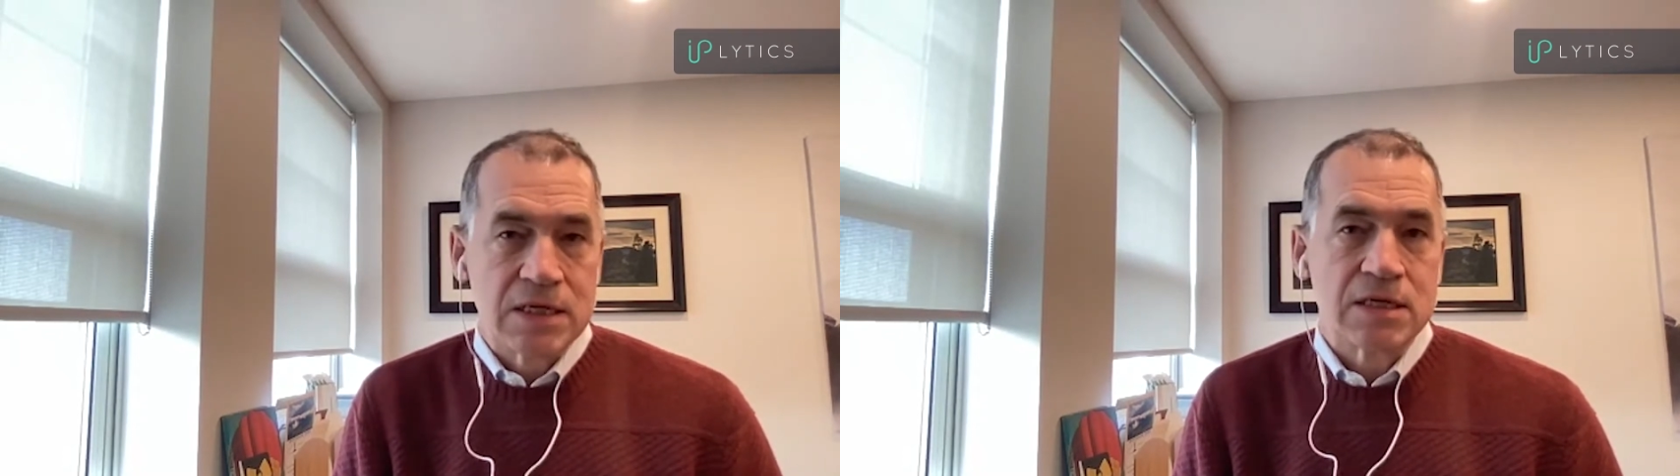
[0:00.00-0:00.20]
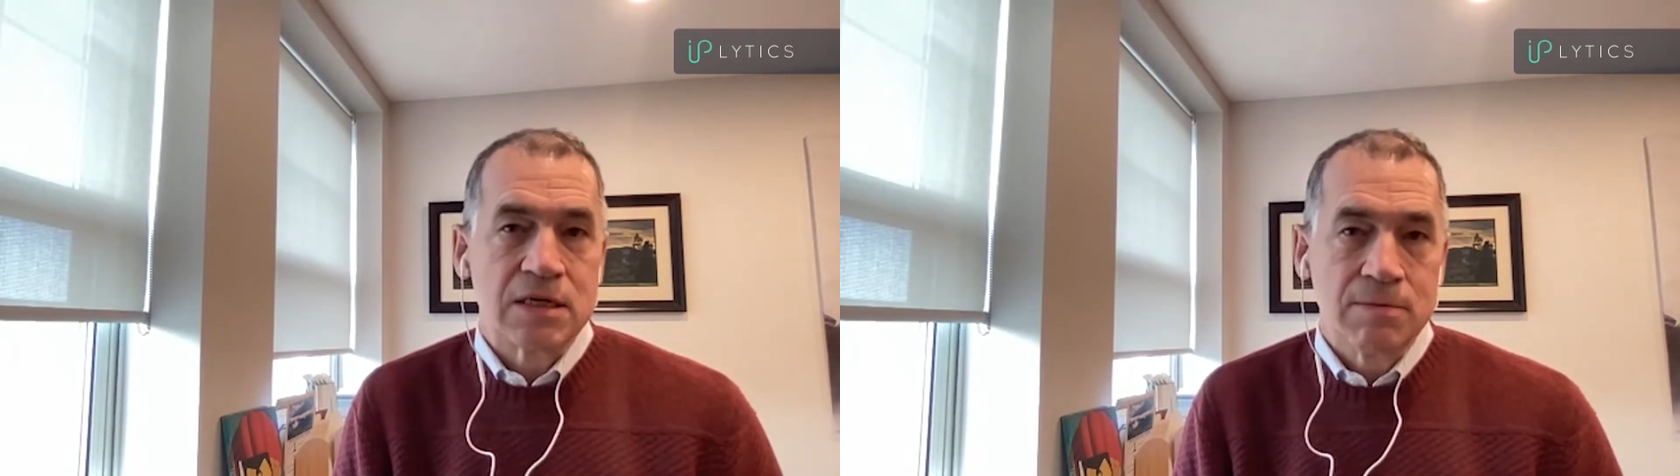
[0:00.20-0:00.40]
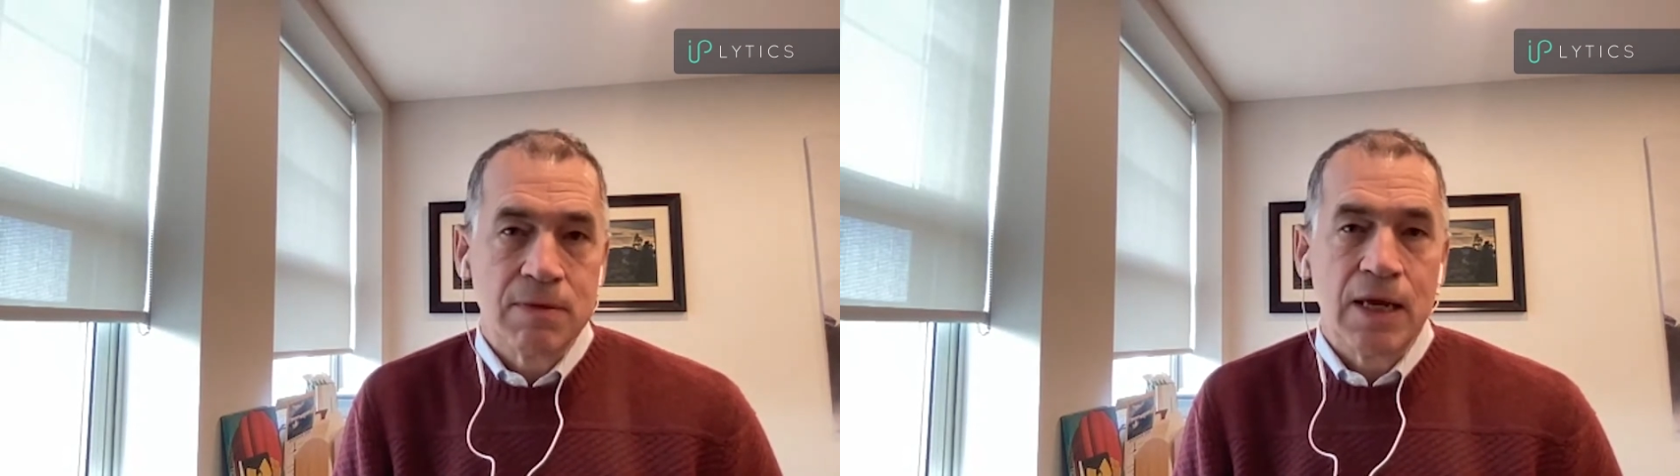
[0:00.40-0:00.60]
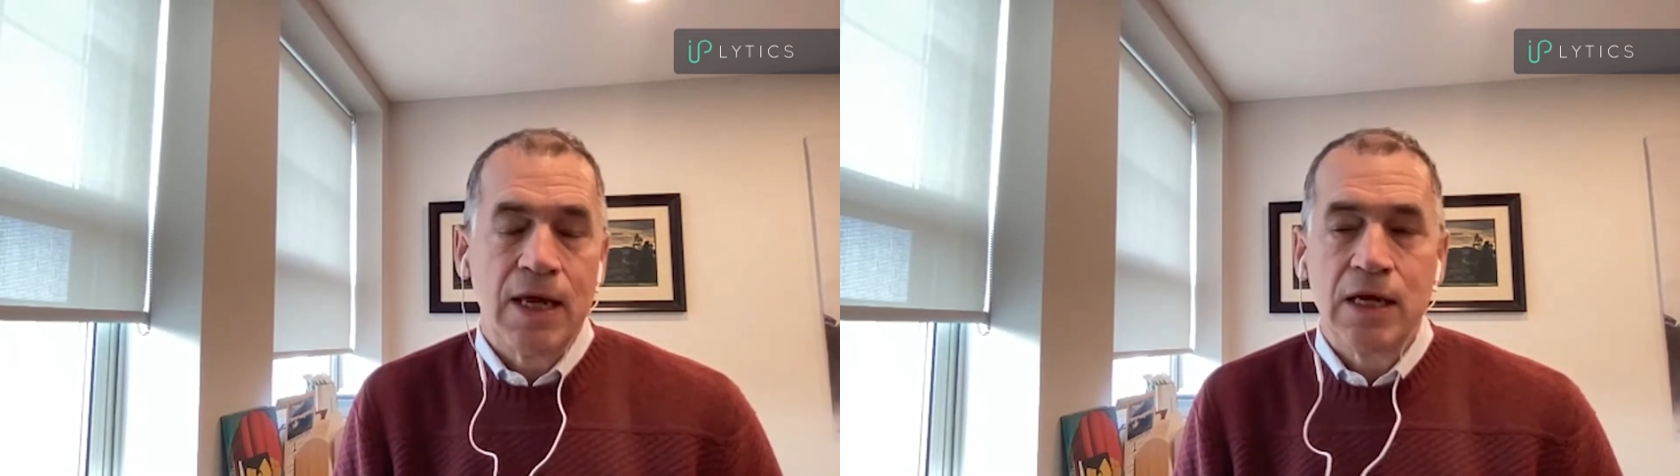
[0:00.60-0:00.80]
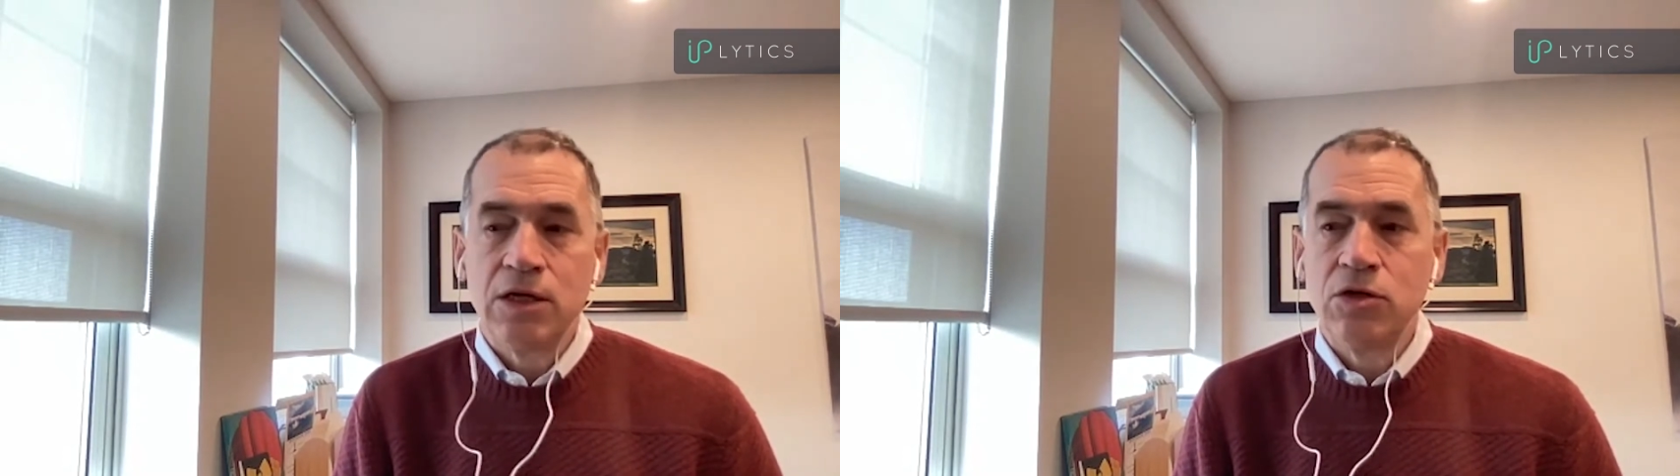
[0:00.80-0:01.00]
system
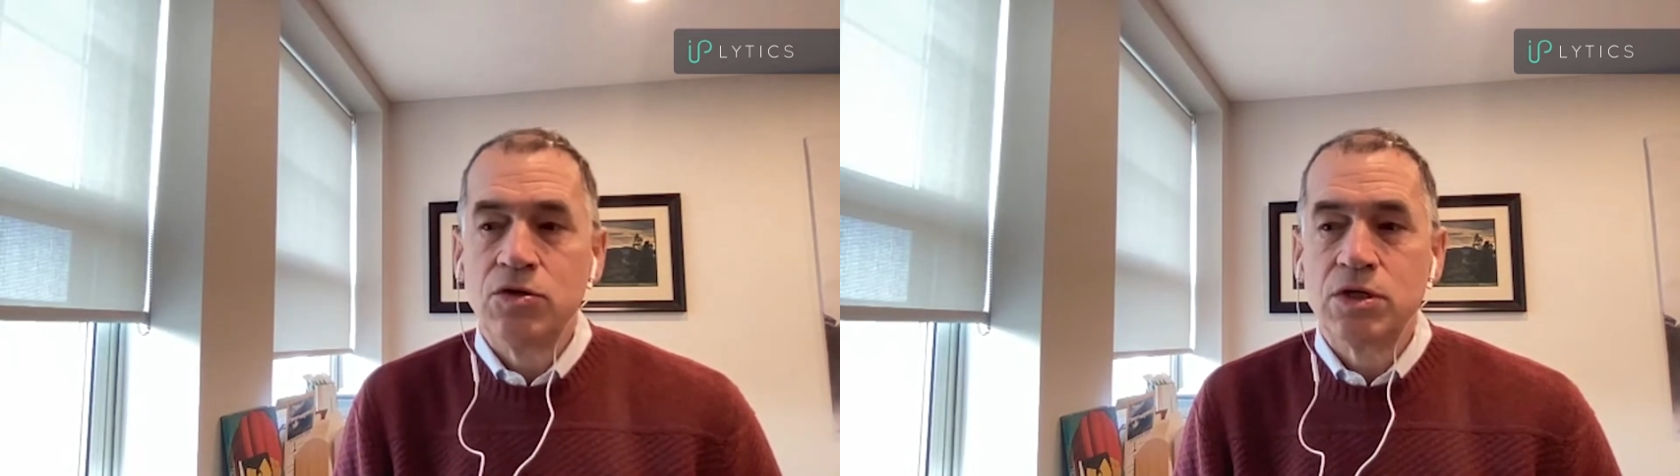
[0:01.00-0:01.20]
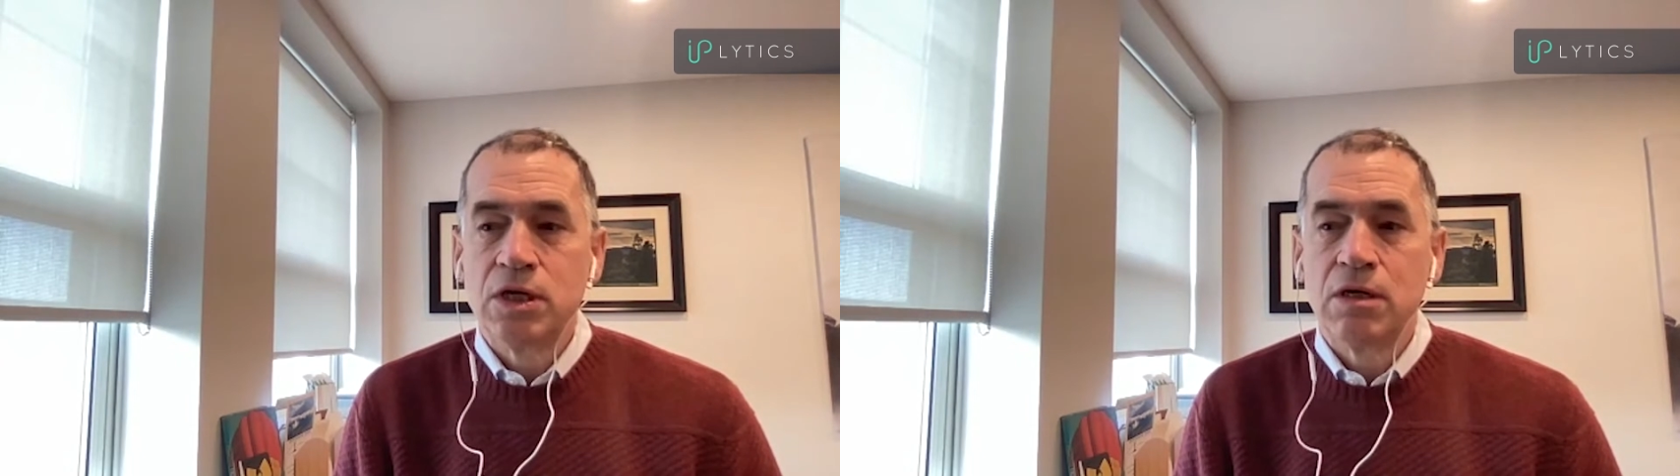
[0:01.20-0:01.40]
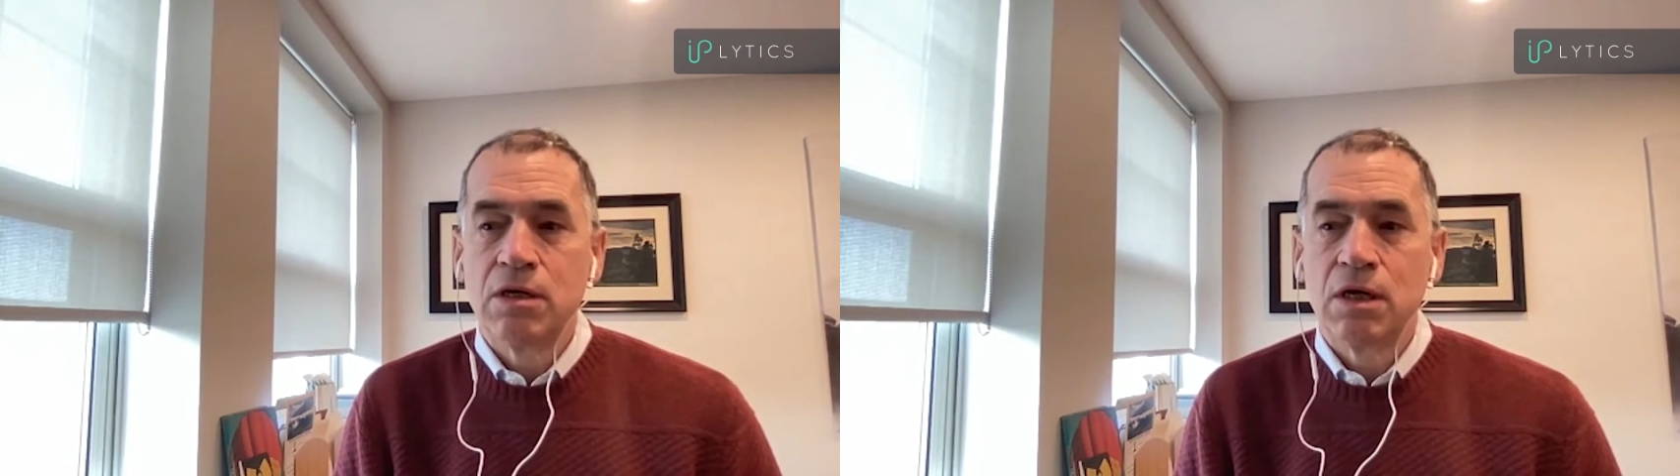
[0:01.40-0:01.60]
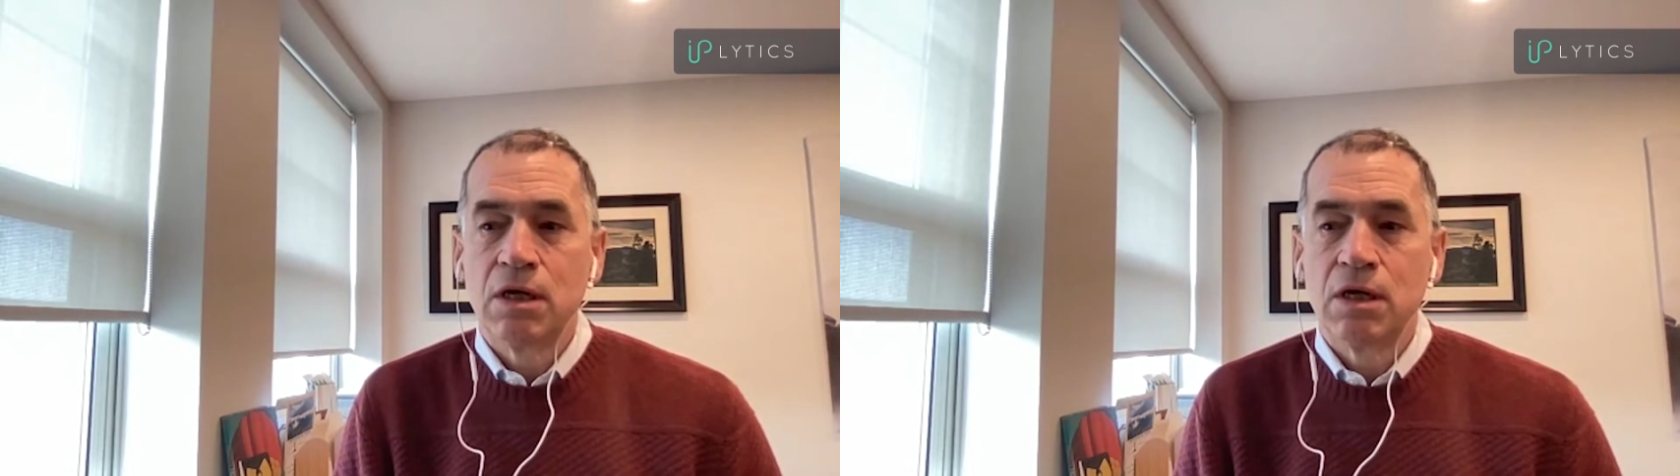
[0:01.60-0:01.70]
and using